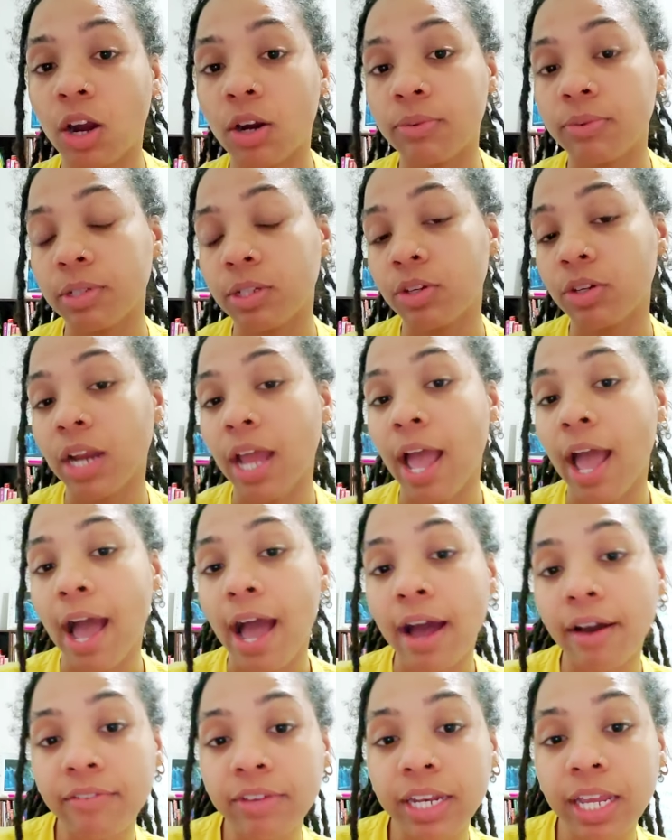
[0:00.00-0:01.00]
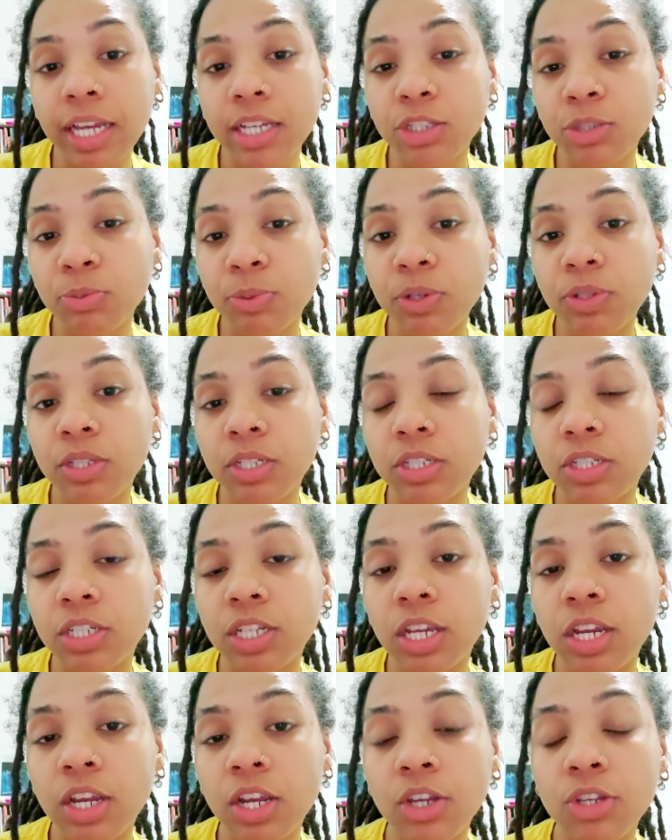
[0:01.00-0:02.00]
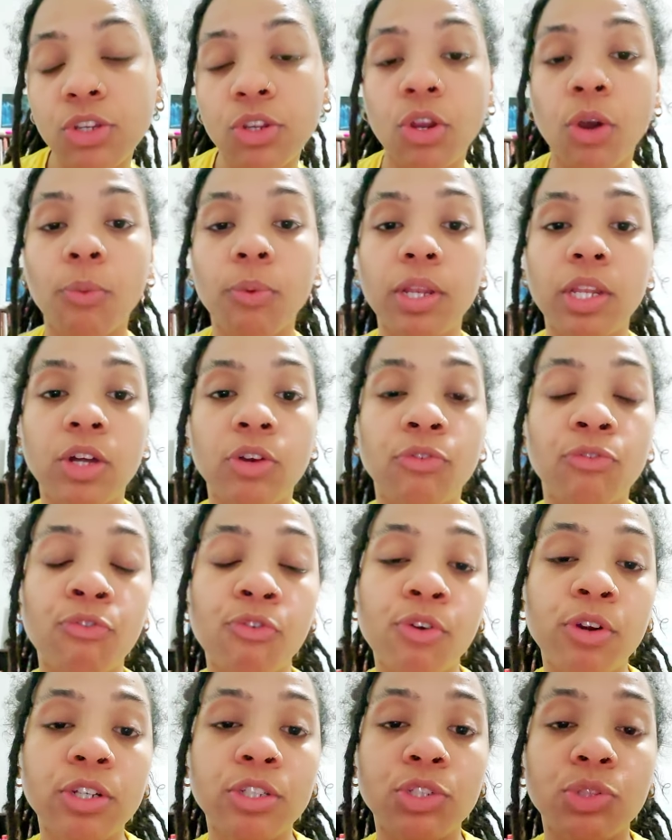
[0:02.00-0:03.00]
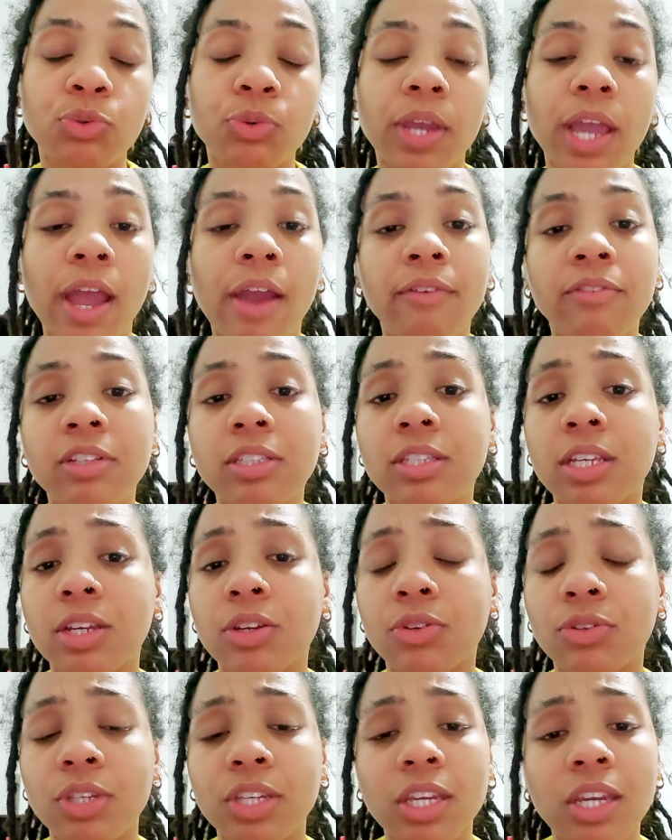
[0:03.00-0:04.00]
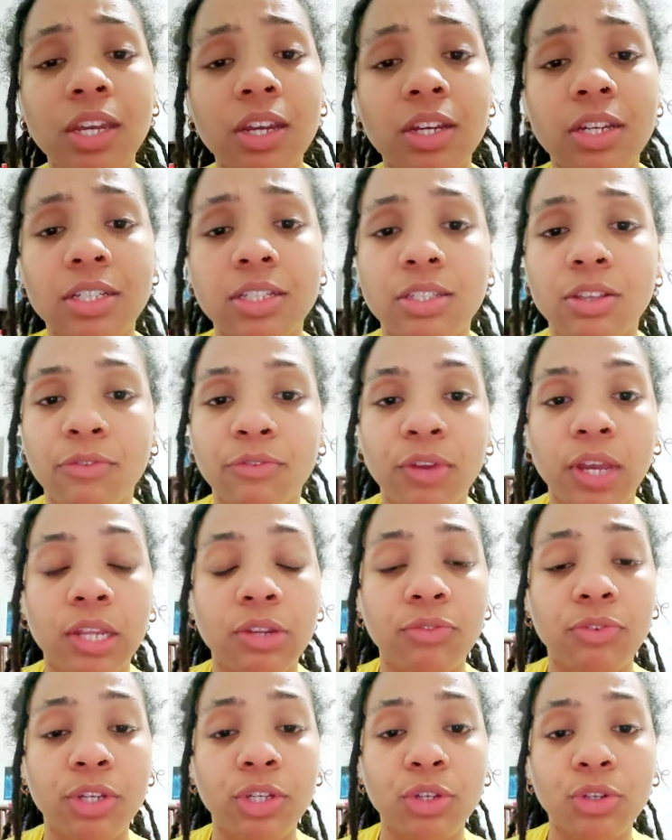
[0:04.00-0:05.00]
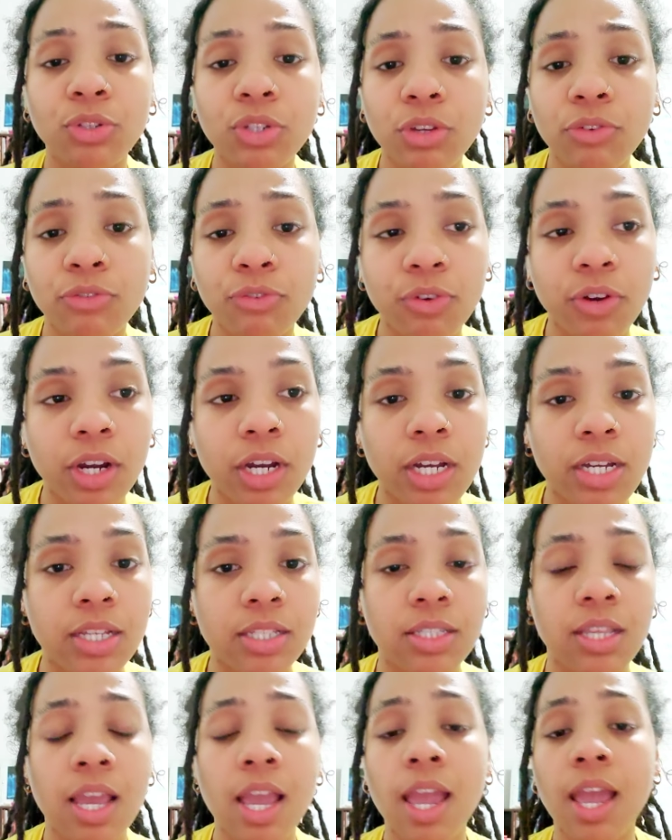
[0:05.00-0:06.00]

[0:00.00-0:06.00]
we're gonna have an expo this year. You know, we look forward to it every single year. It's a family reunion for us.